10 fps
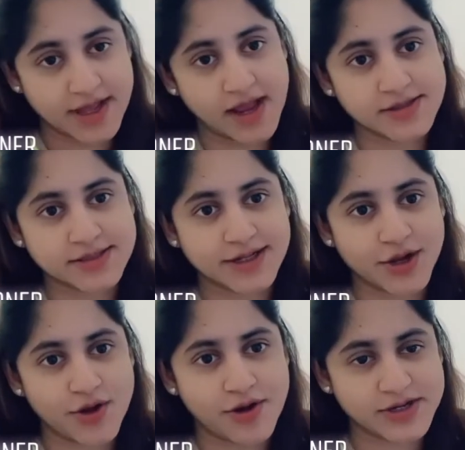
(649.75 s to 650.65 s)
Thanks a
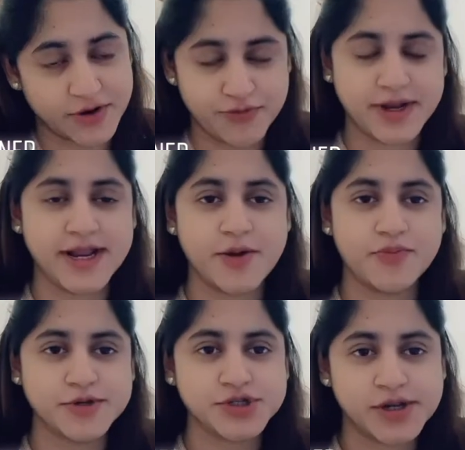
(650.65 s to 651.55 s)
lot. I really
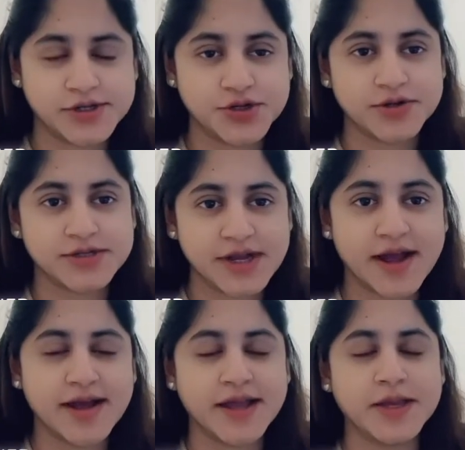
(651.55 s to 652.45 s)
appreciate your
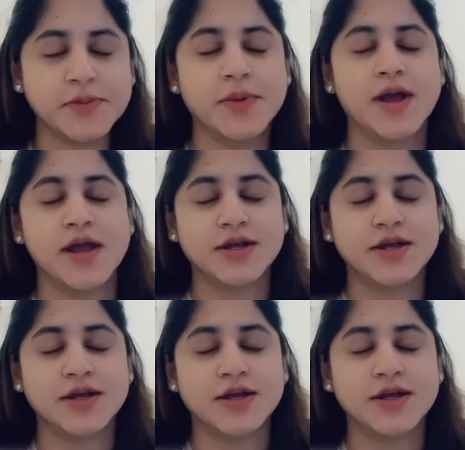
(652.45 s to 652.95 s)
time.